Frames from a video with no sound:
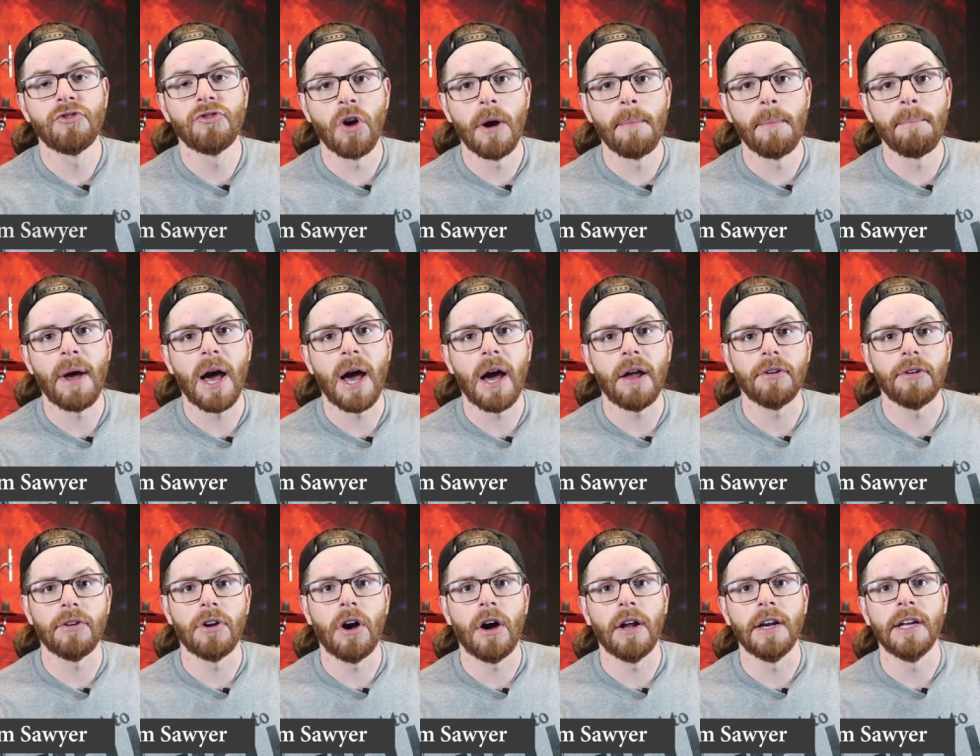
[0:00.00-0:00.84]
drum
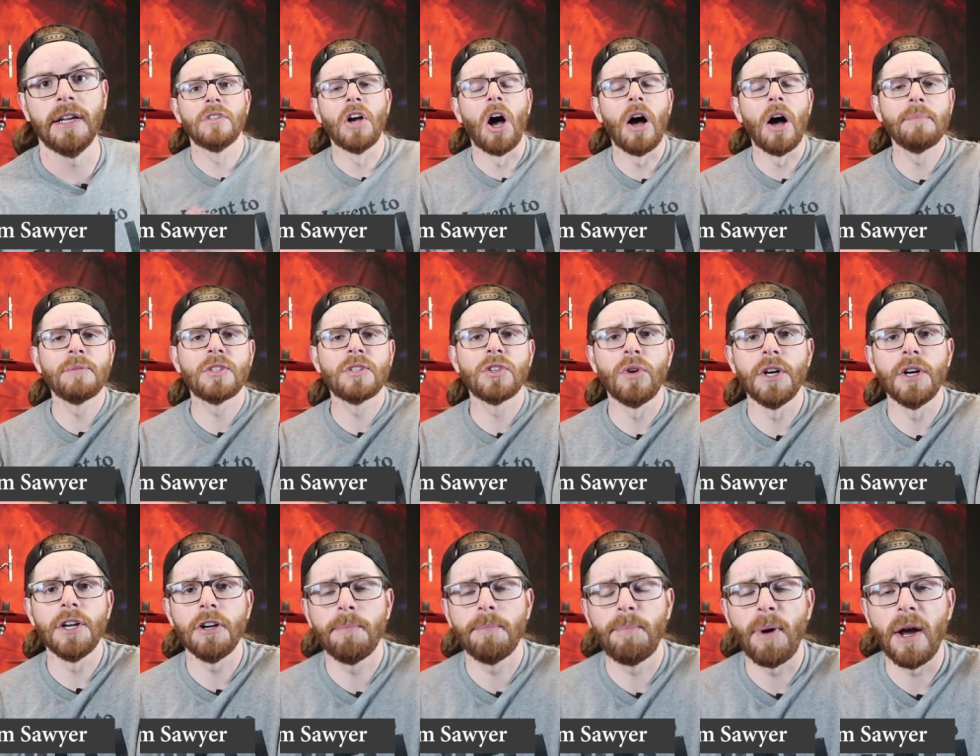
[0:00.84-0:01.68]
pattern on it. Tom
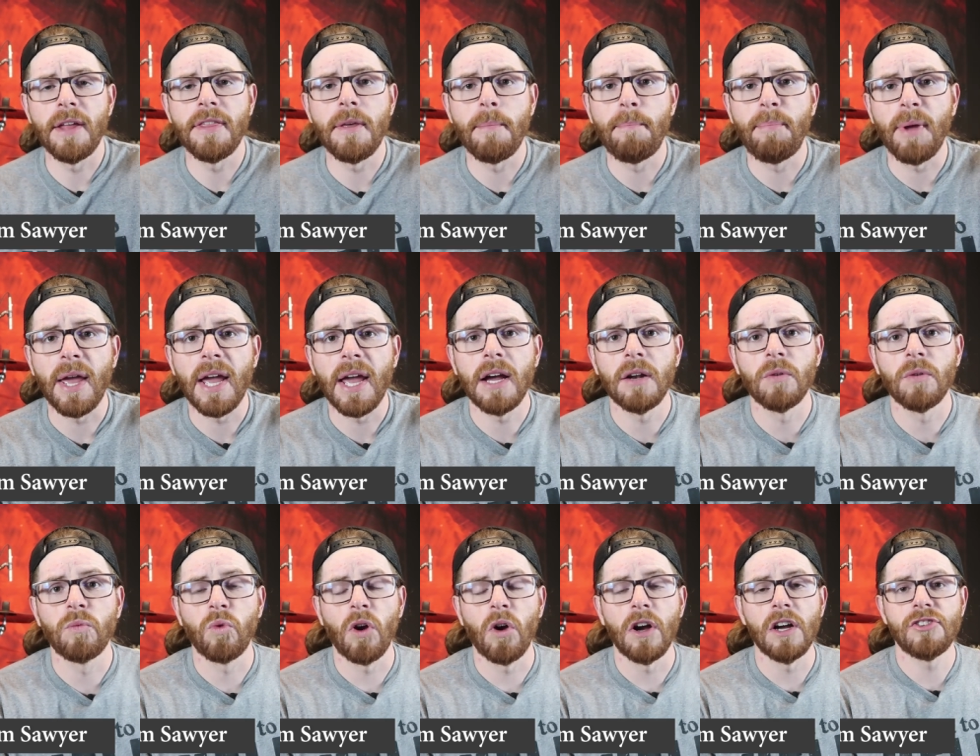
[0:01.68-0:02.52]
Sawyer by the
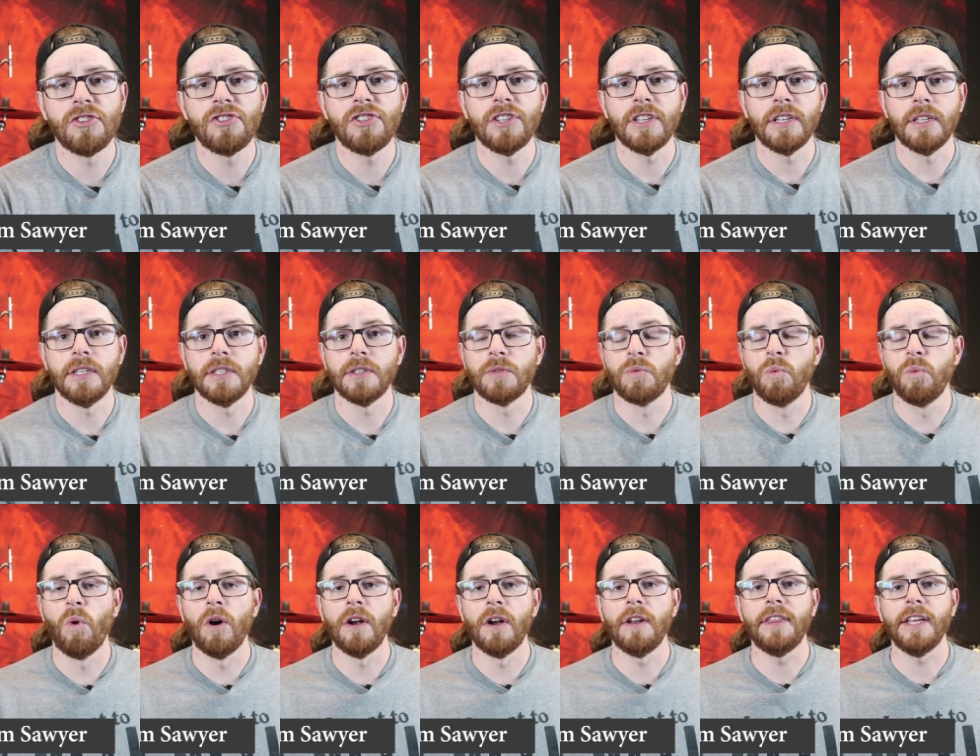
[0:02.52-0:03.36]
band Rush is
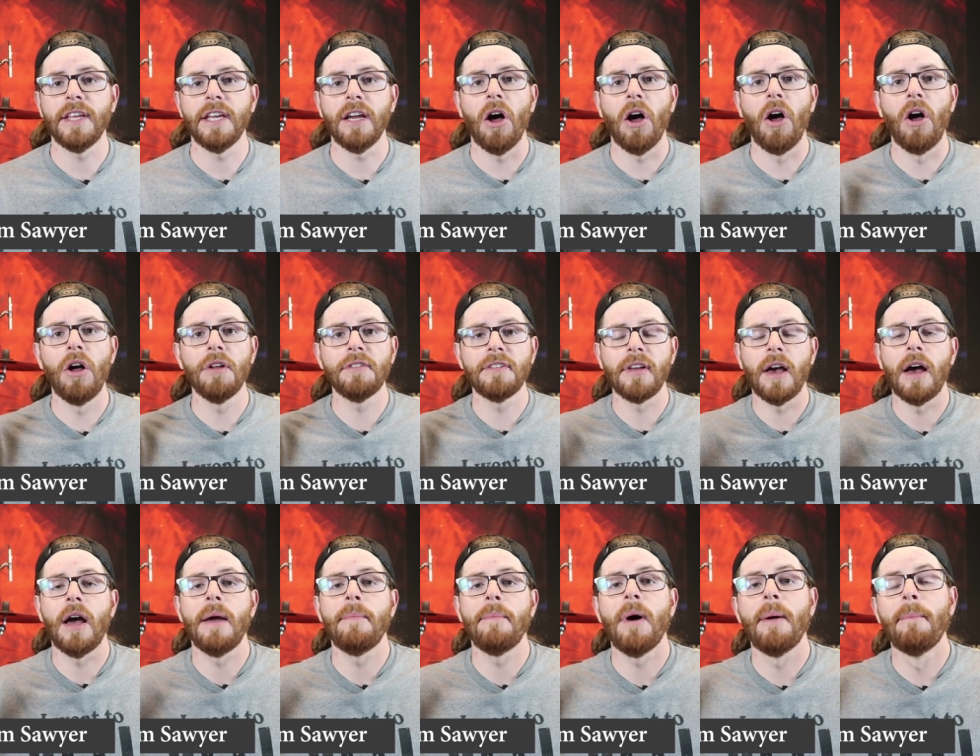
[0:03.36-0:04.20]
one of the
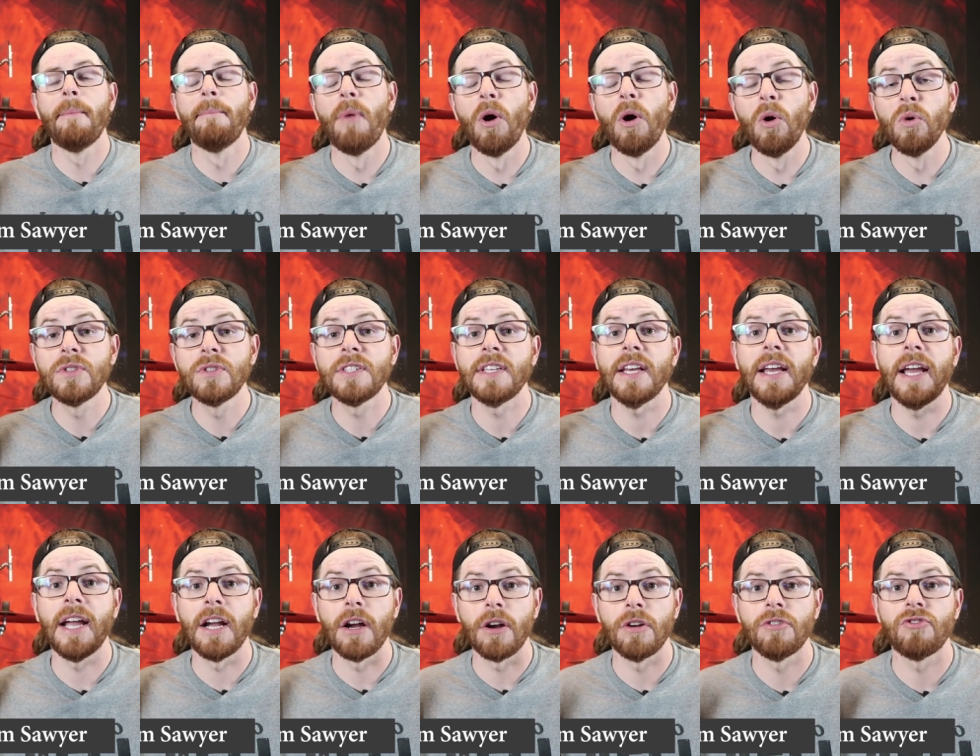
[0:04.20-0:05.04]
all-time most
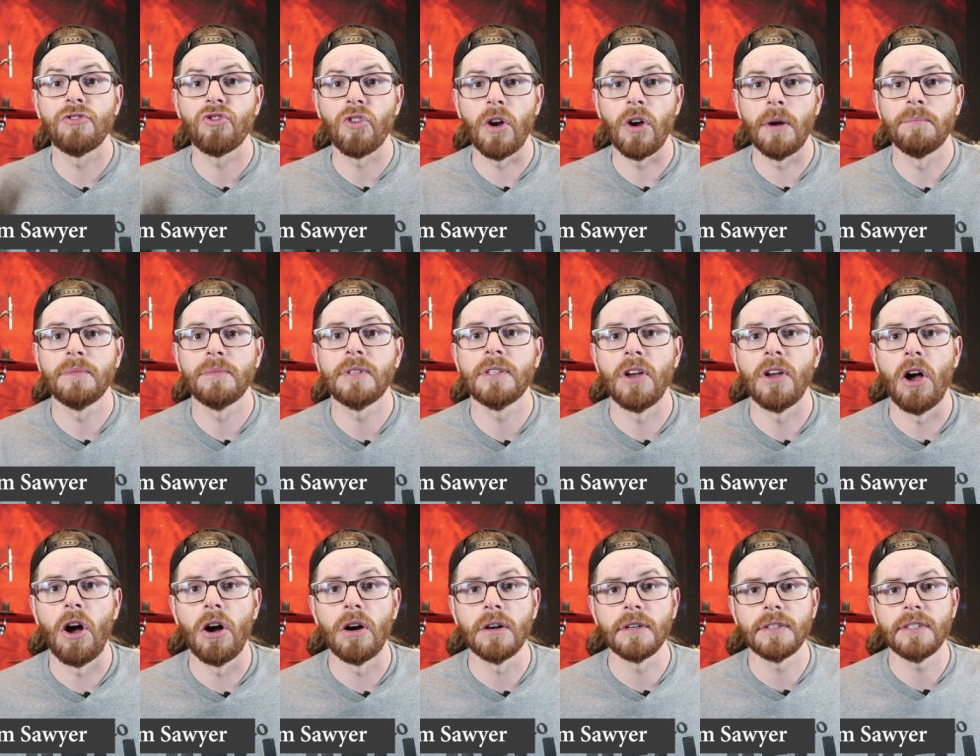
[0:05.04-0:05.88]
air drum
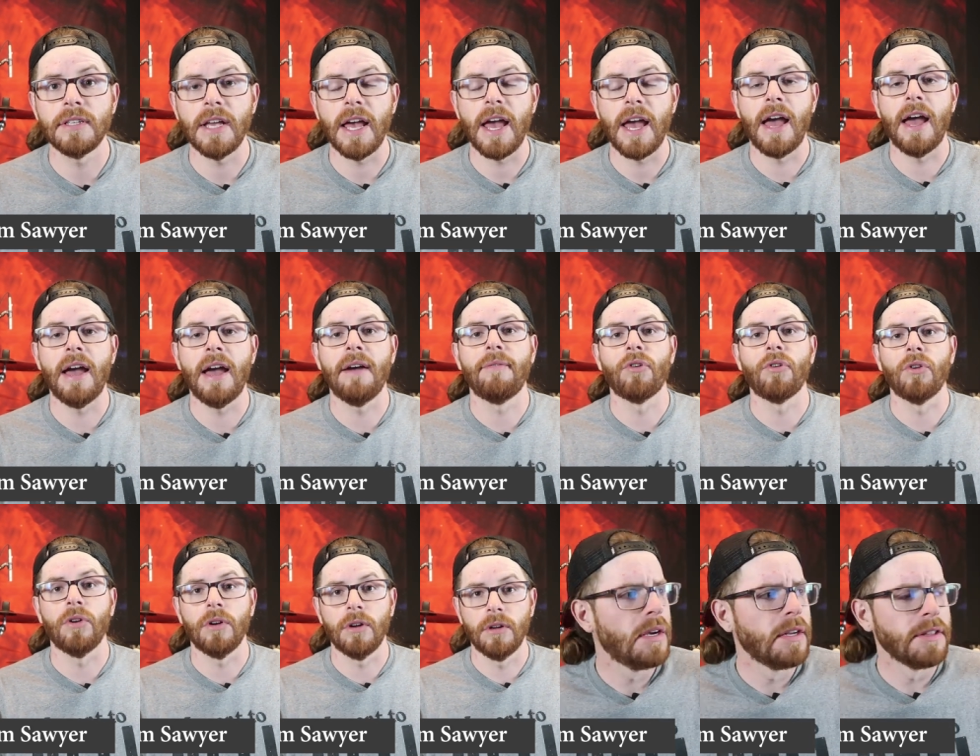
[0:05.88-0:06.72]
songs ever.